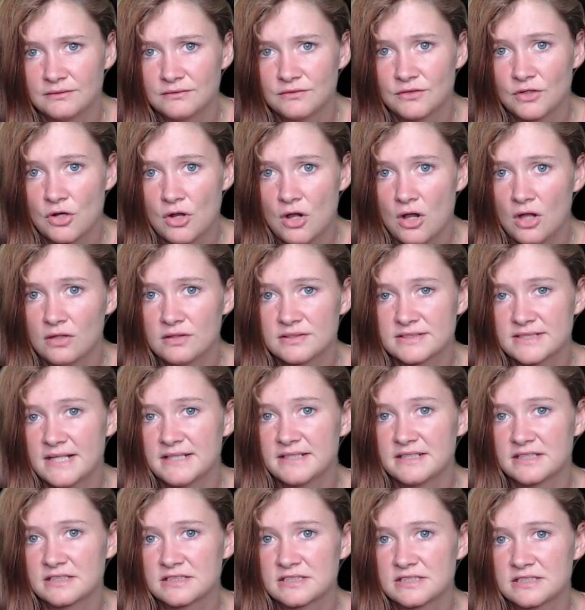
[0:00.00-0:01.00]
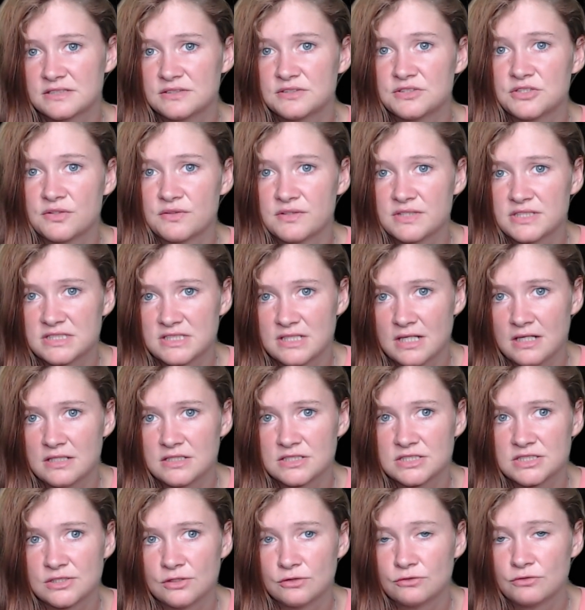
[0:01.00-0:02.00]
The caller's identity to this day
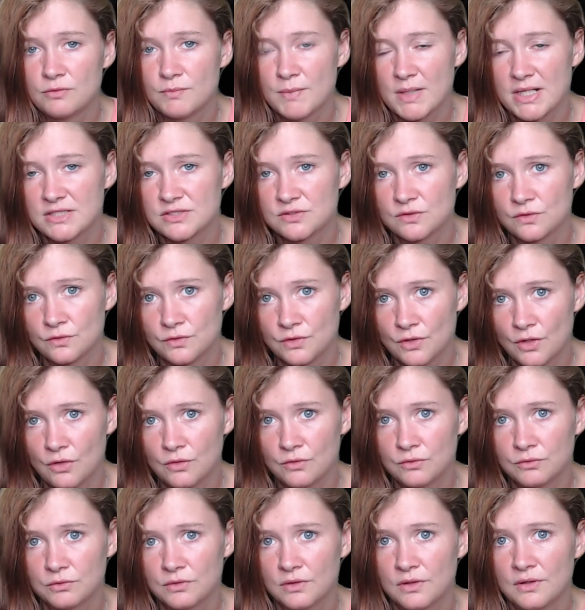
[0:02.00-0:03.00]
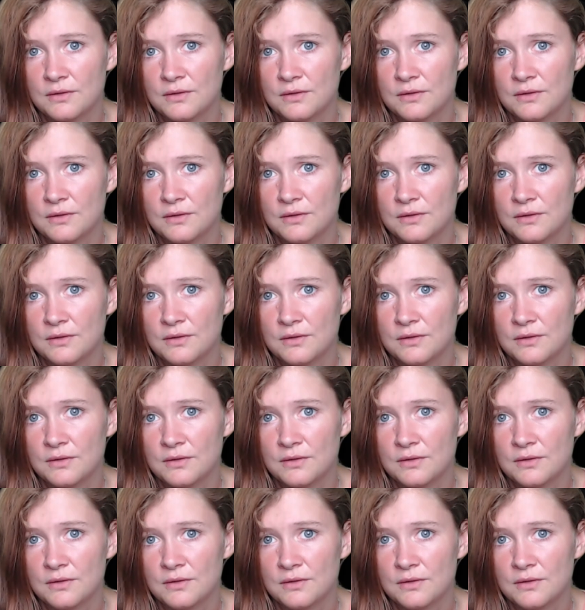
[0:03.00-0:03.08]
still remains unknown,